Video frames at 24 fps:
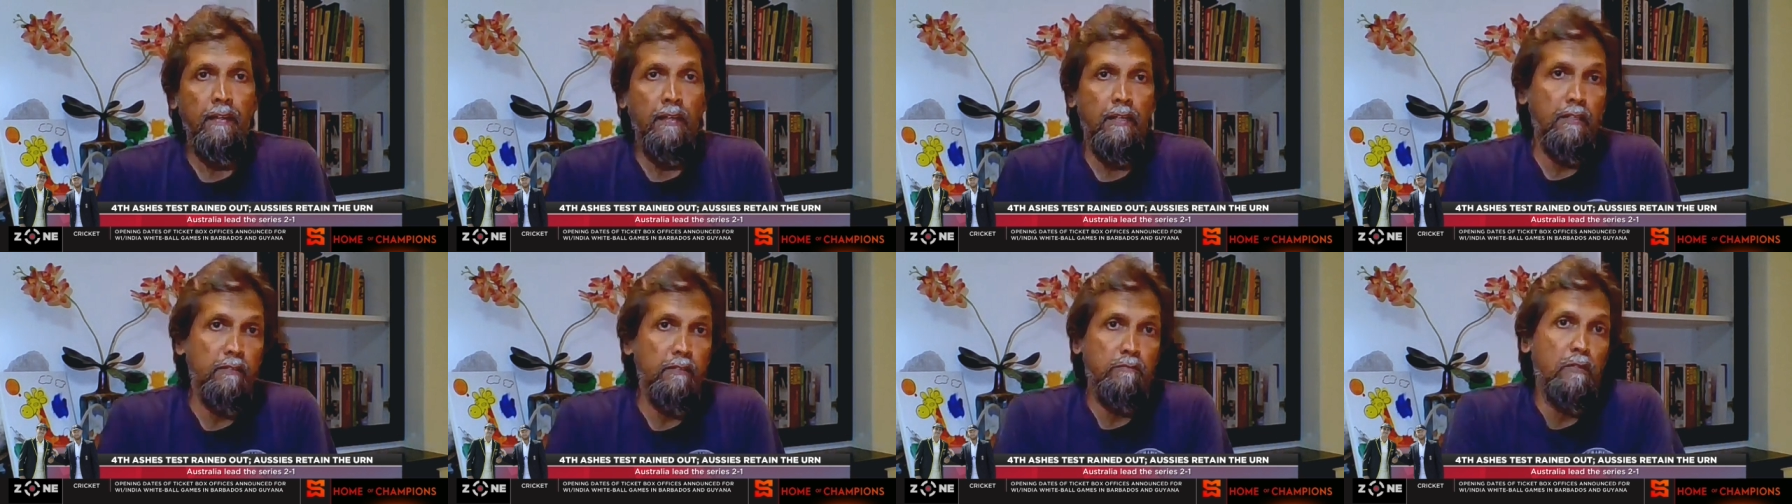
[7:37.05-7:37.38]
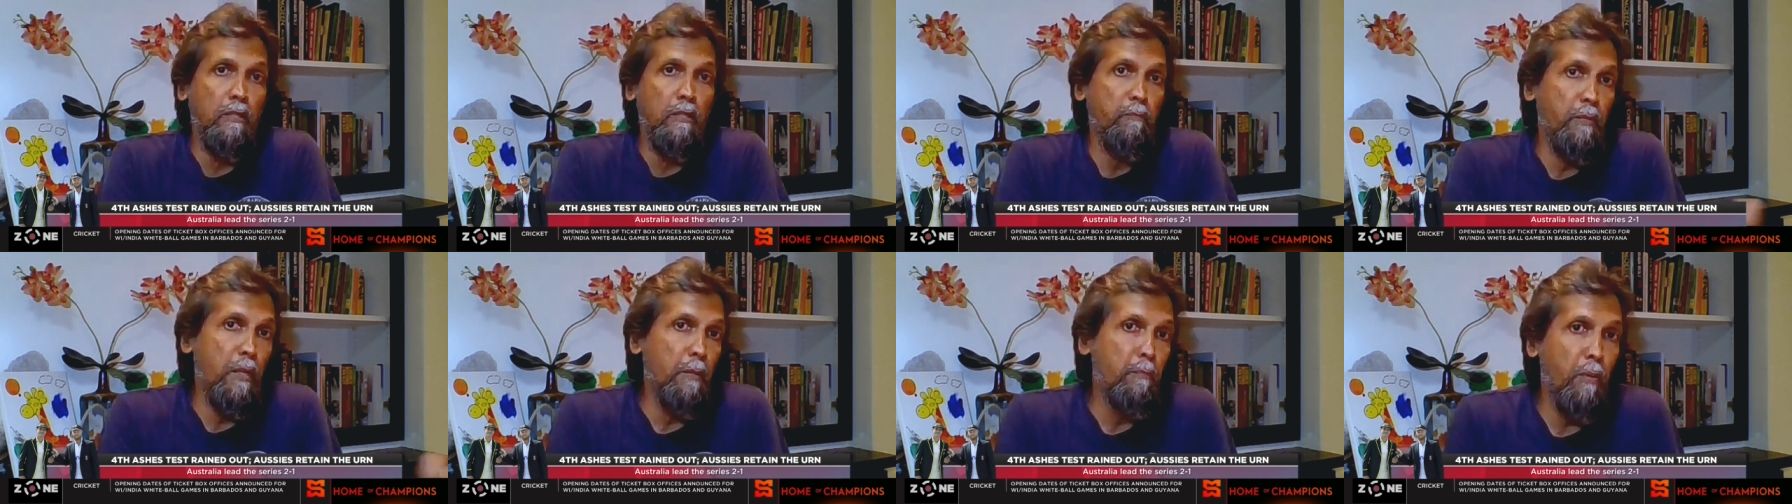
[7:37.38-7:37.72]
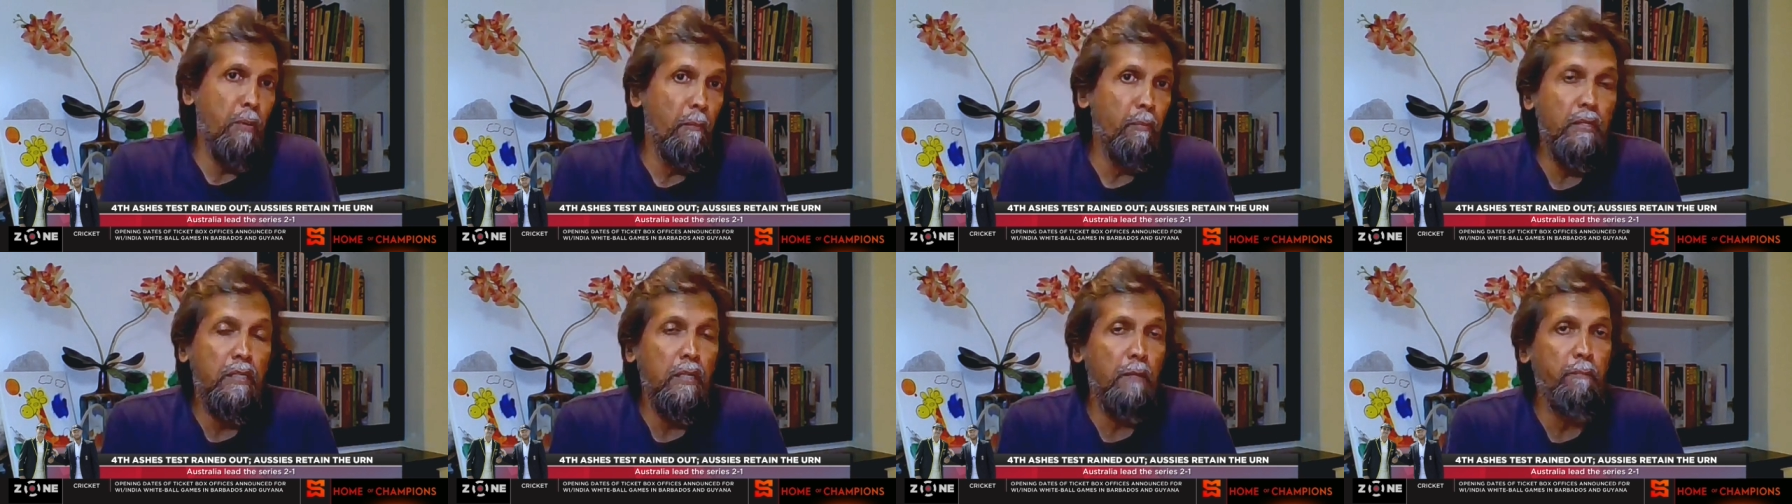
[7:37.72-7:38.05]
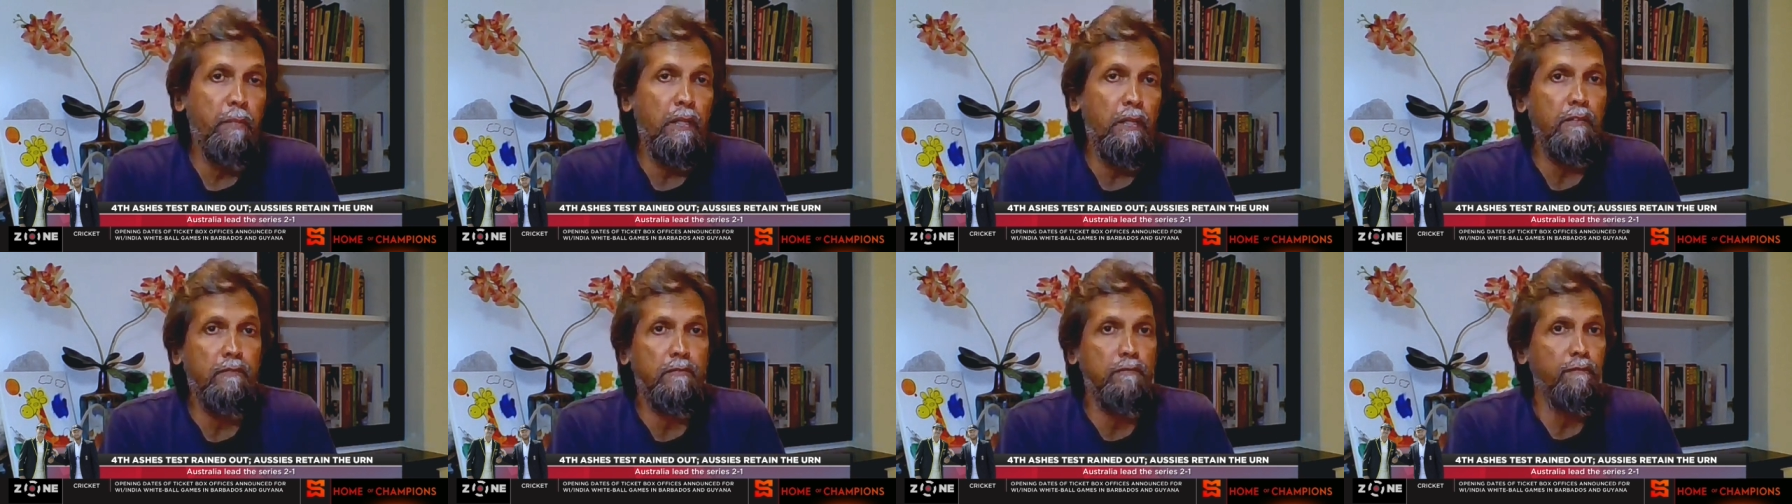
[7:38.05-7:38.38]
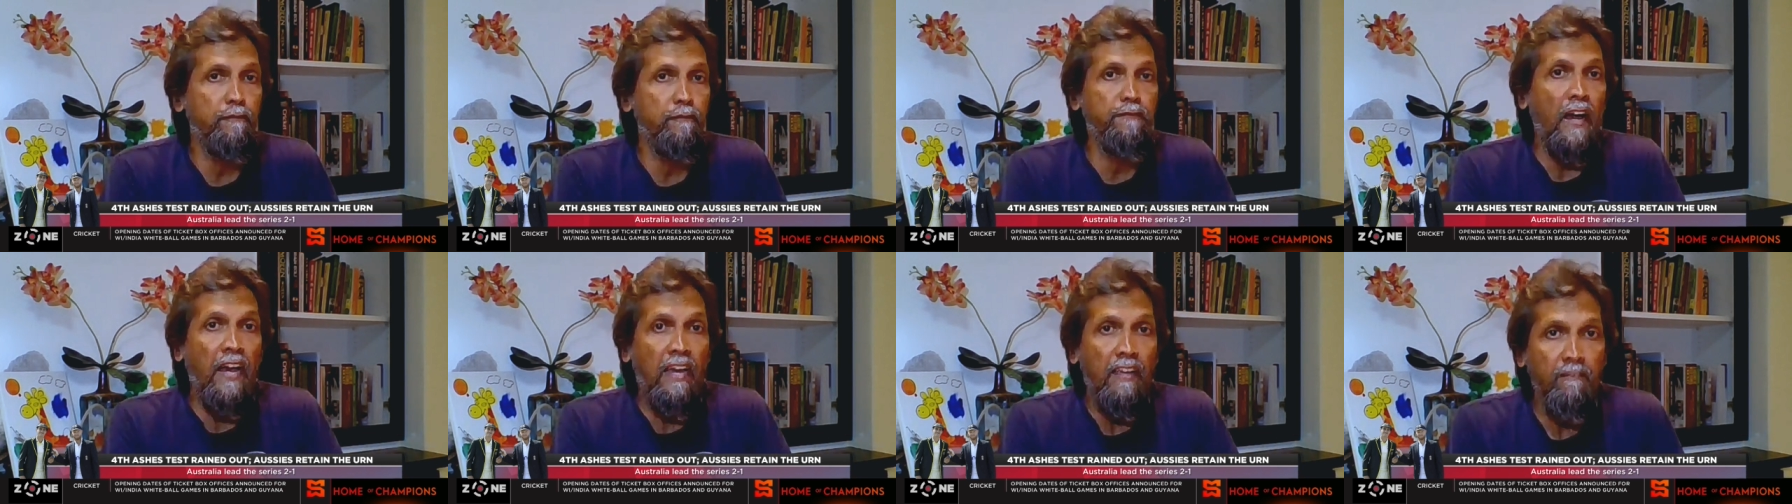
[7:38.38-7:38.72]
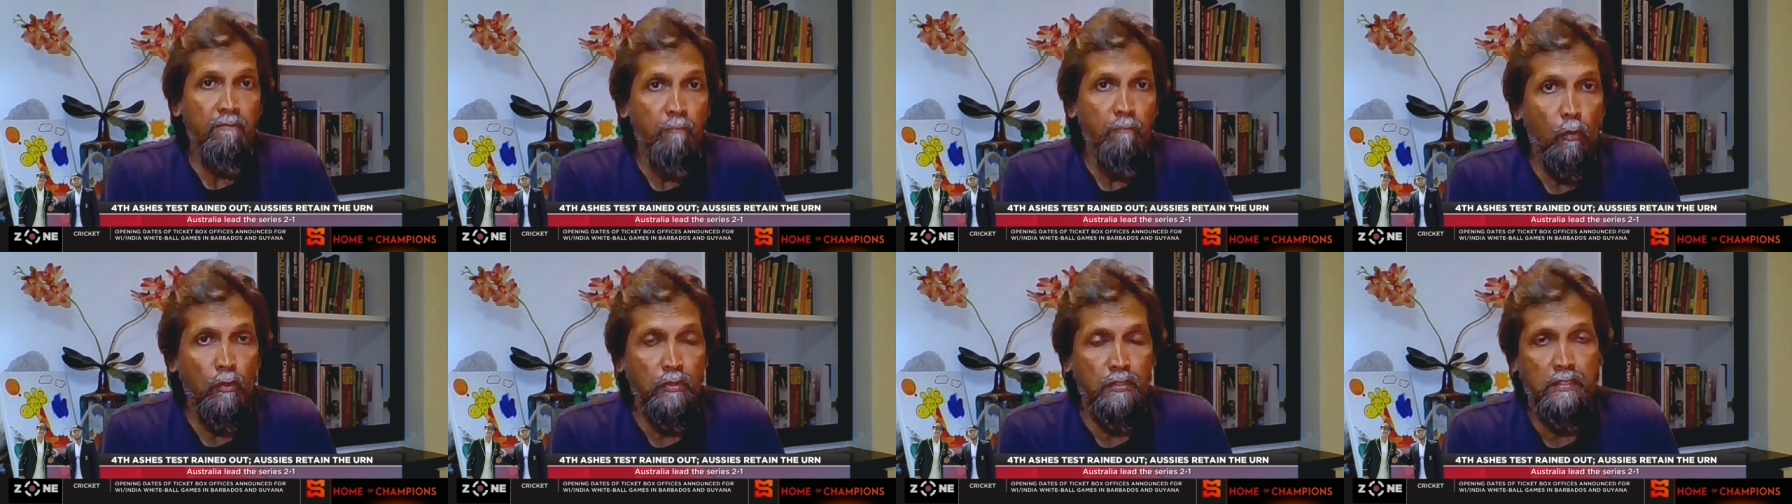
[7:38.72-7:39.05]
they probably could build
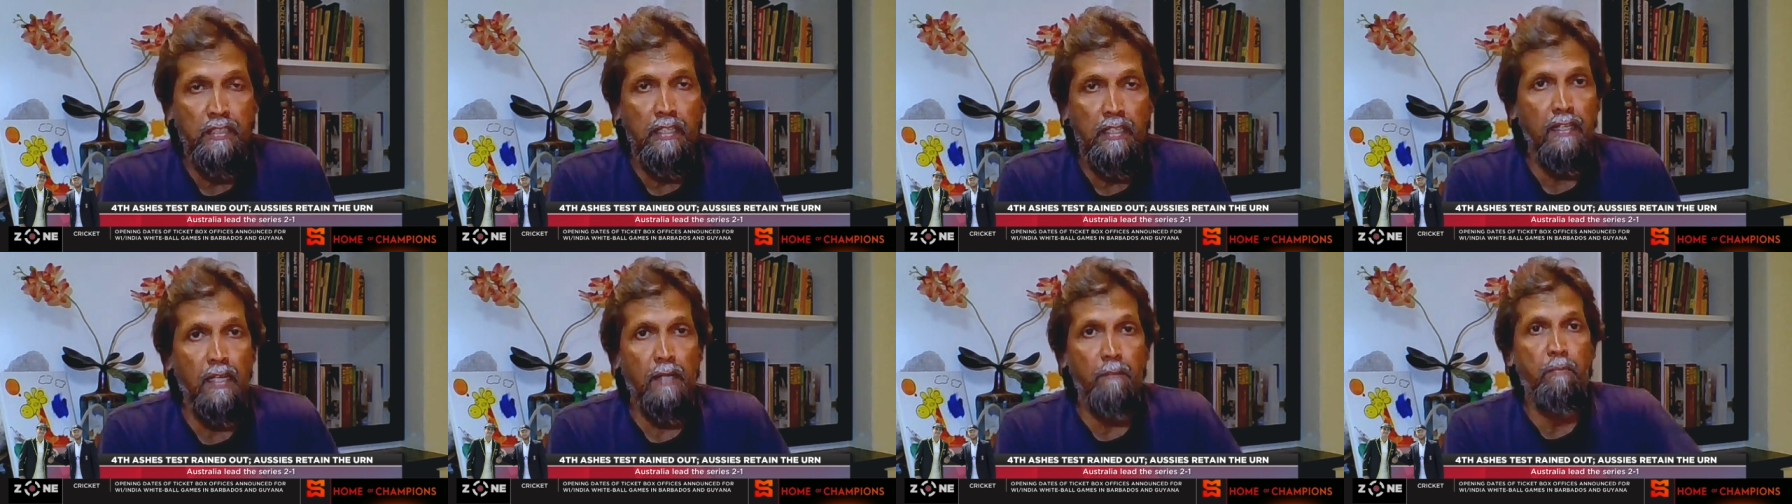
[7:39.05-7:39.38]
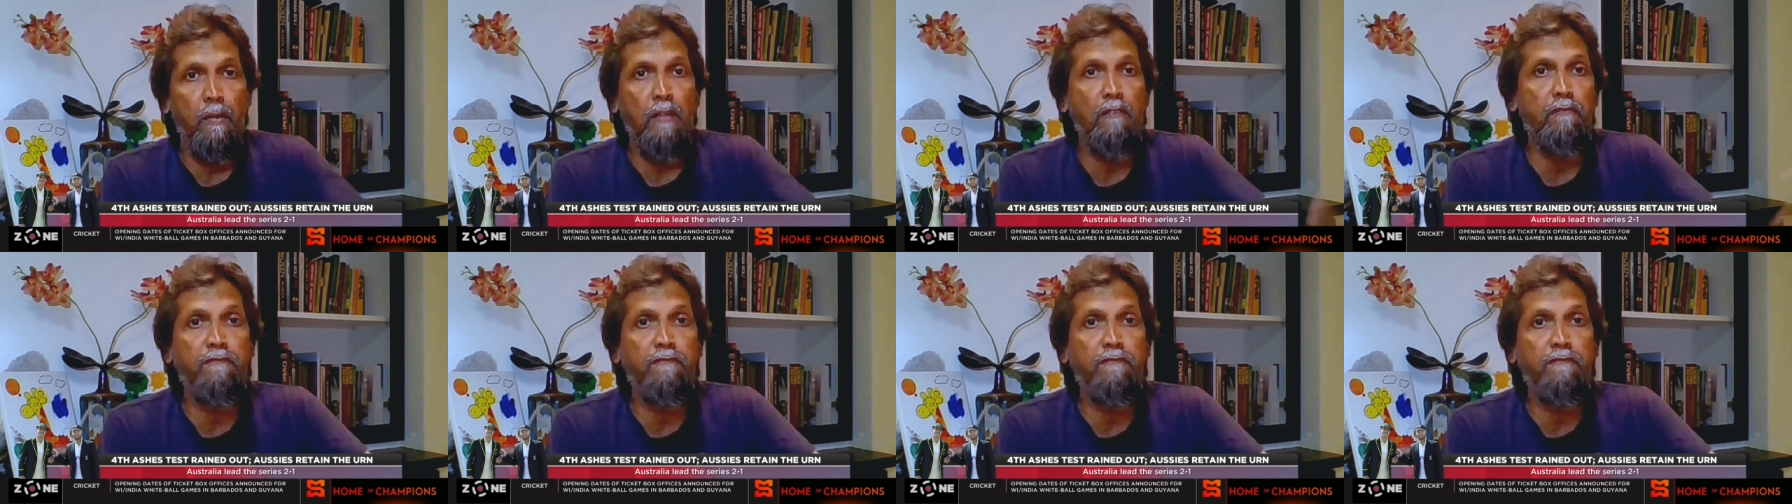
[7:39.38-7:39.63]
five more stadiums play